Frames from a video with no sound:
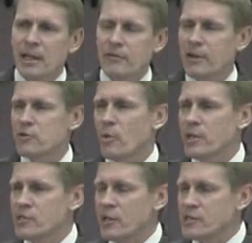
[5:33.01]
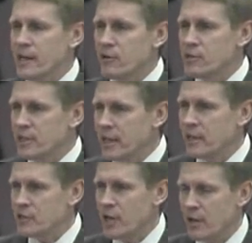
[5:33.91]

You have to have 26 letters in the English